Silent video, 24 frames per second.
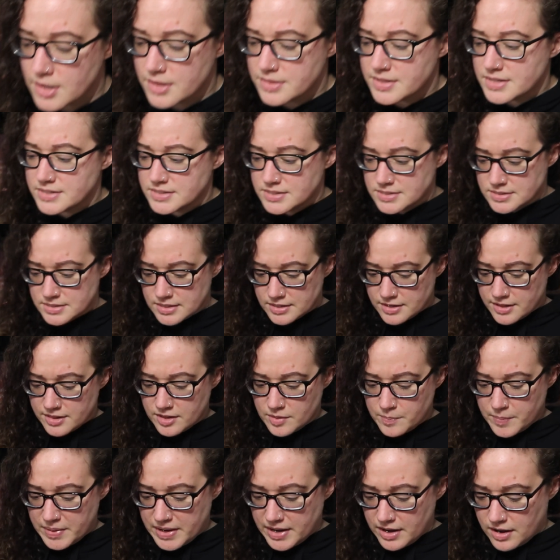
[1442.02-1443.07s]
This is
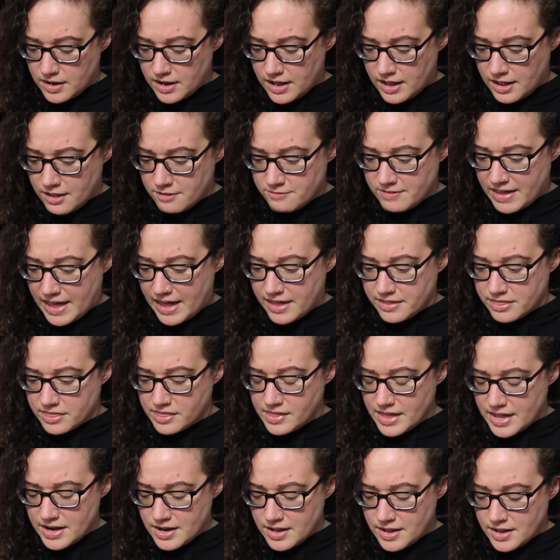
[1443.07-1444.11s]
another pair of
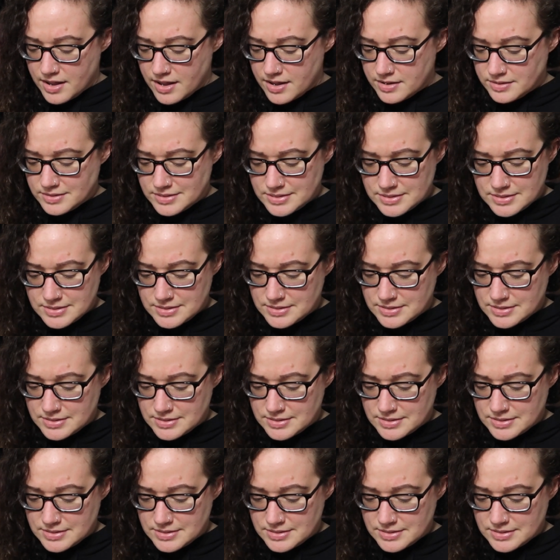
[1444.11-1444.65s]
Athleta,